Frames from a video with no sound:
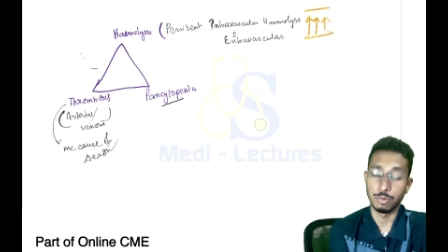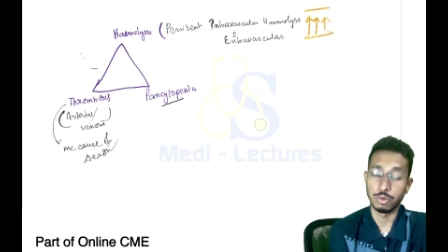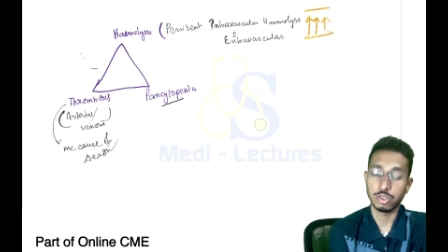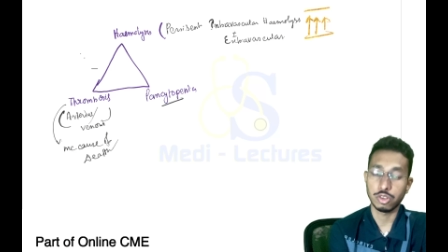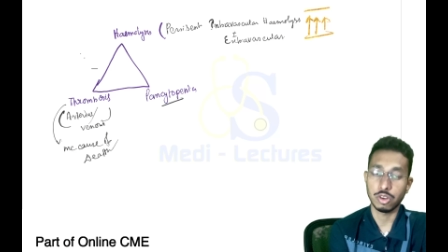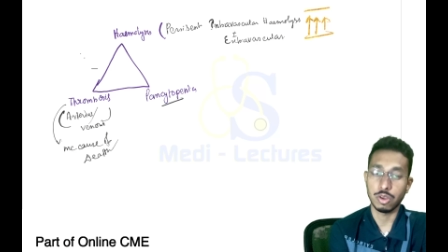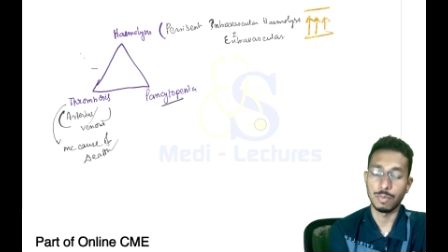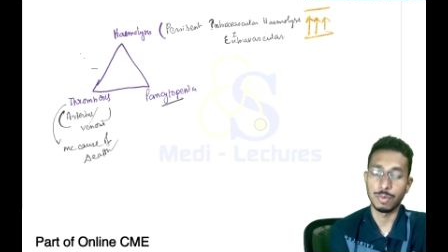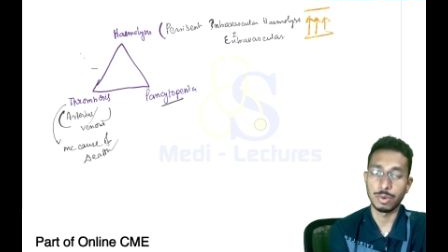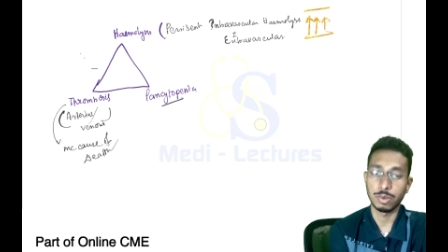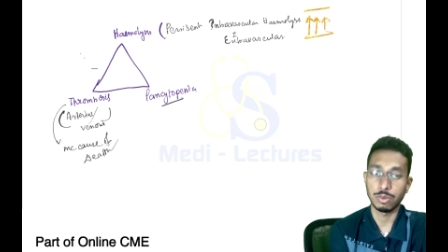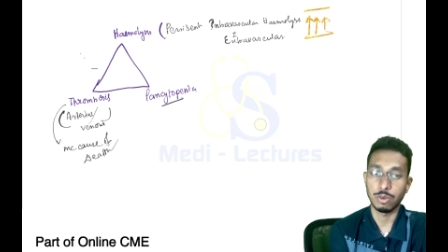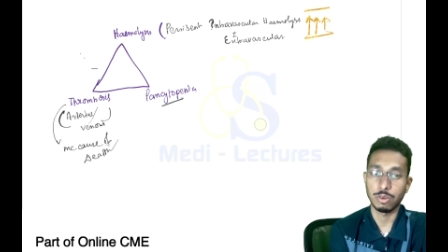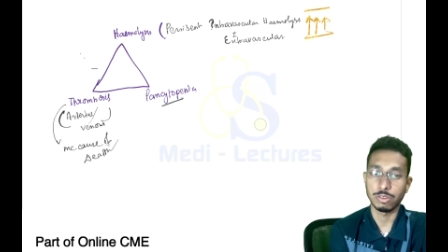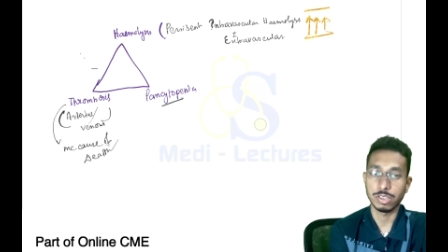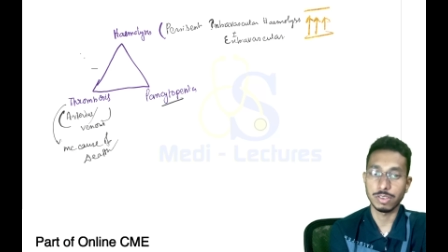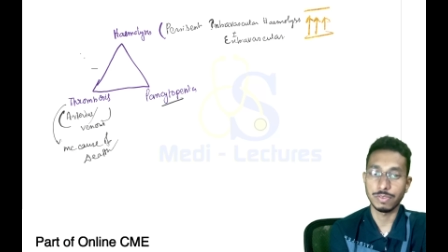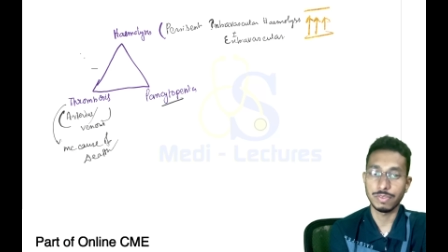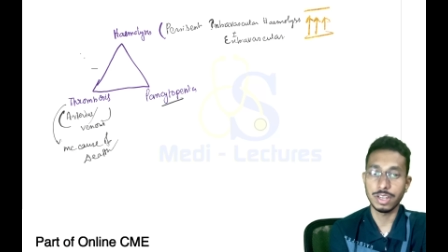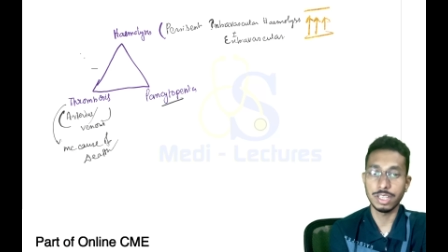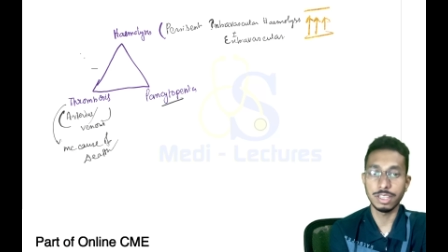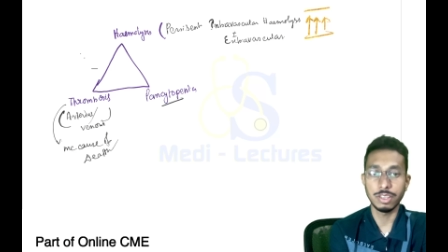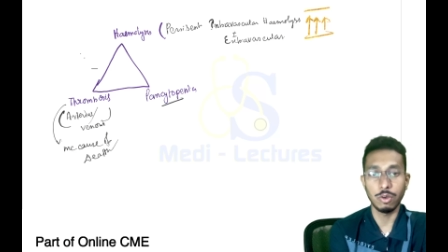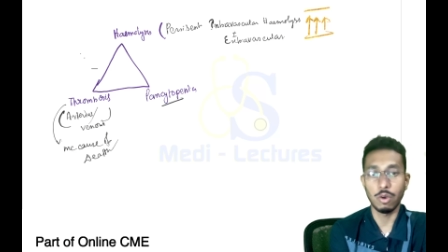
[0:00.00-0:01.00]
most common cause
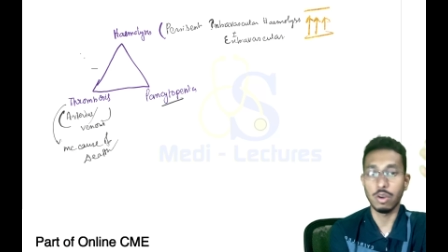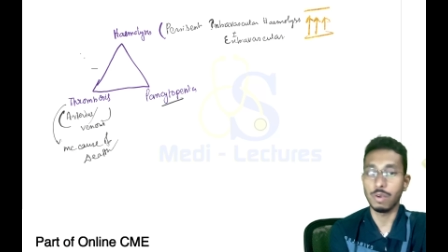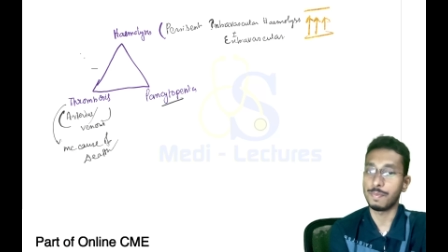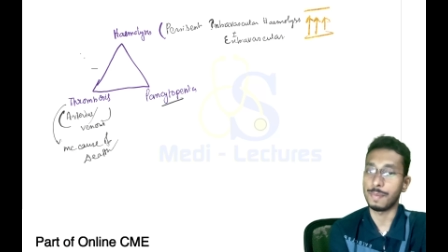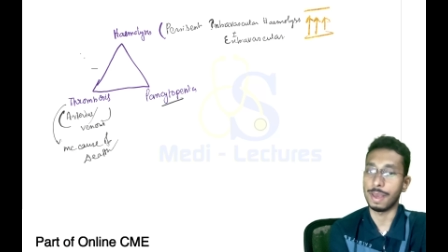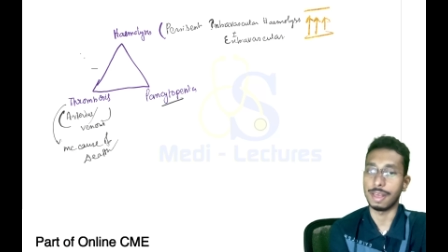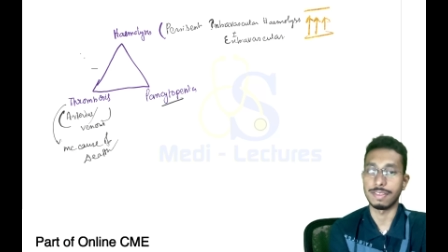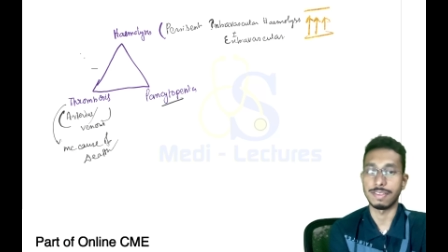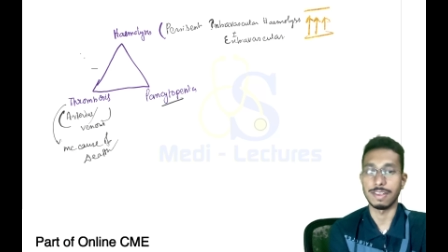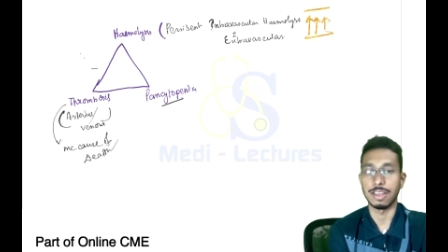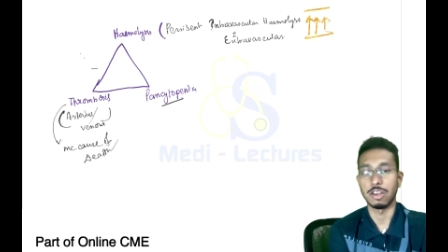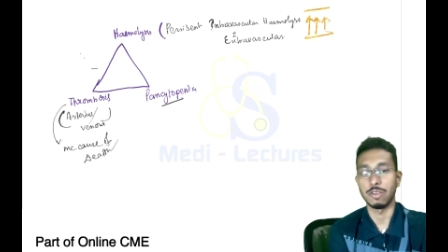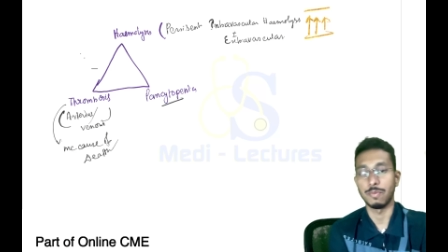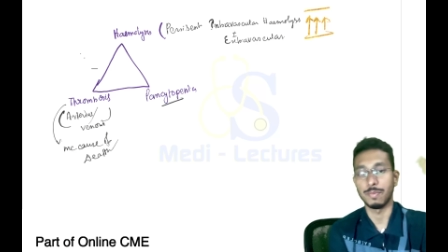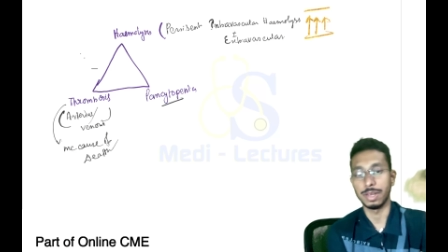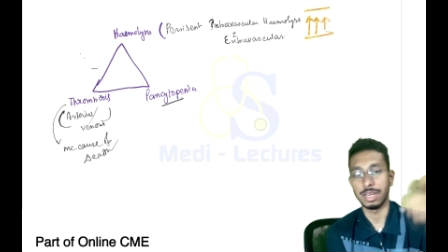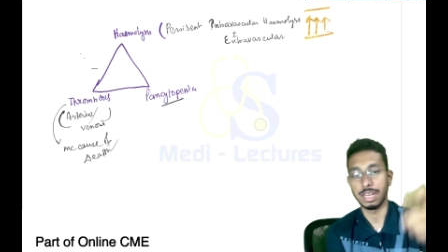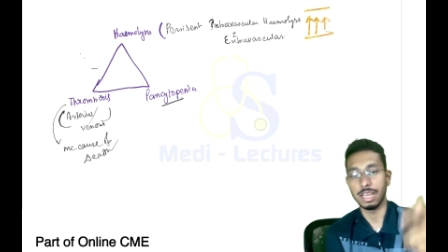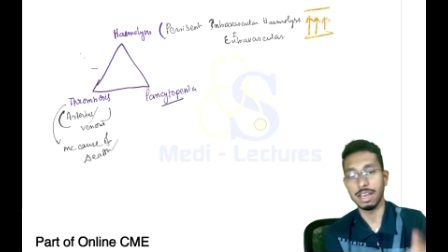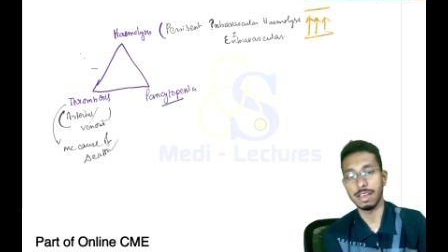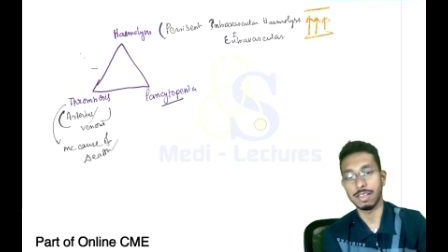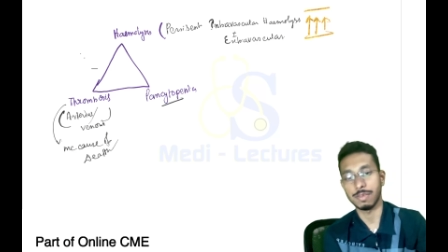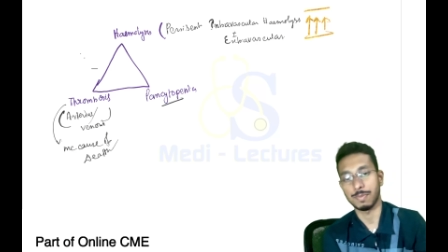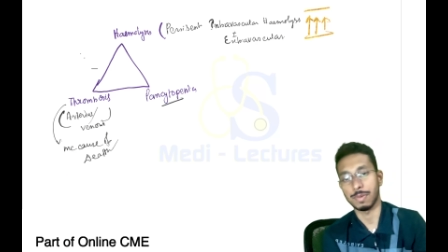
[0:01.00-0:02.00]
of death or
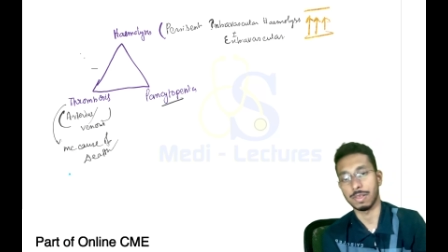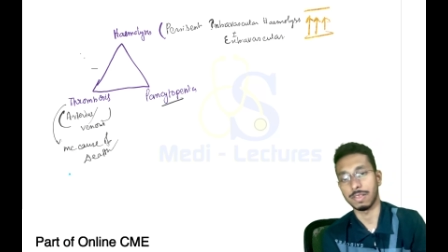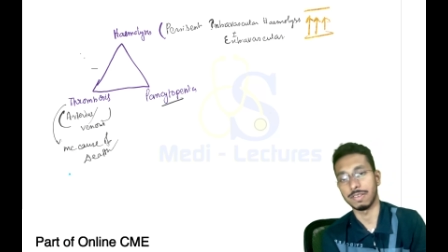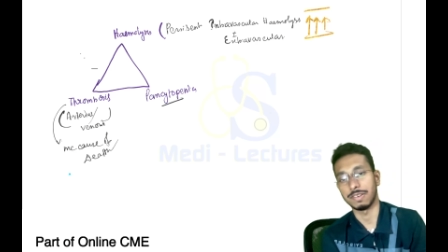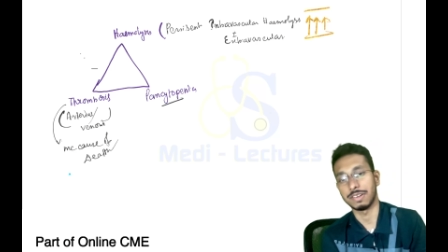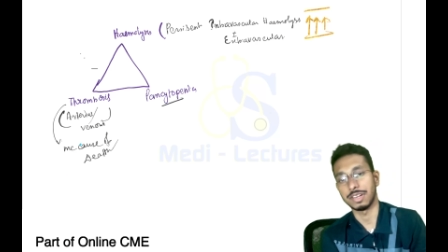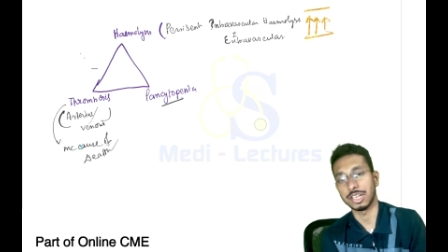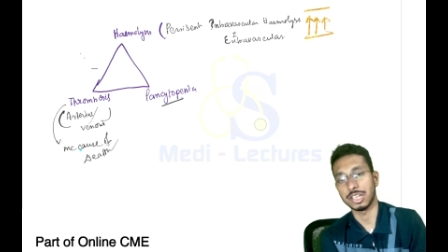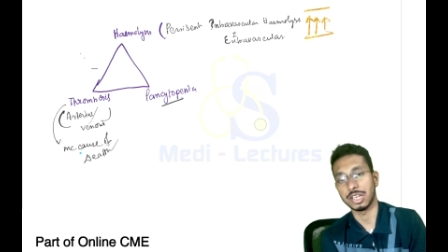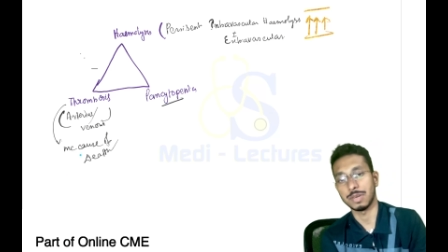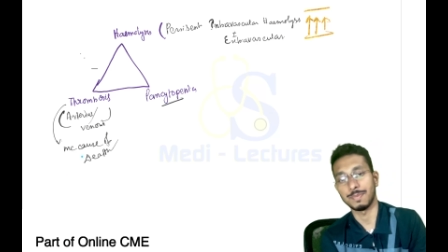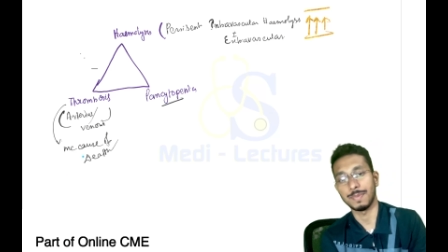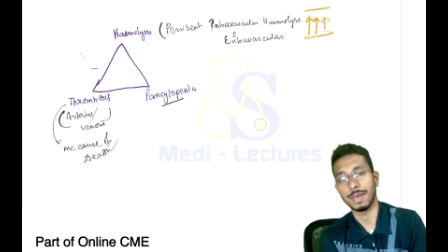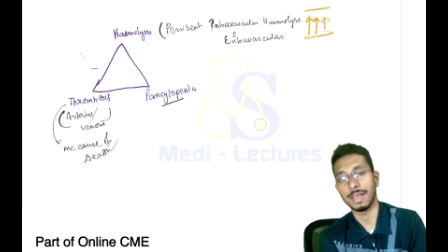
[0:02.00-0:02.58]
pancytopenia as presentation.